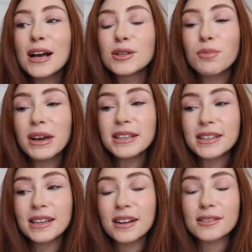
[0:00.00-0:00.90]
So
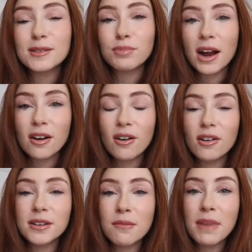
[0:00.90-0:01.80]
basically there's this brand
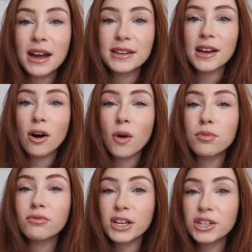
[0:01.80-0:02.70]
called Amanda
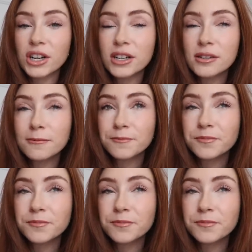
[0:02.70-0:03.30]
Up Richard.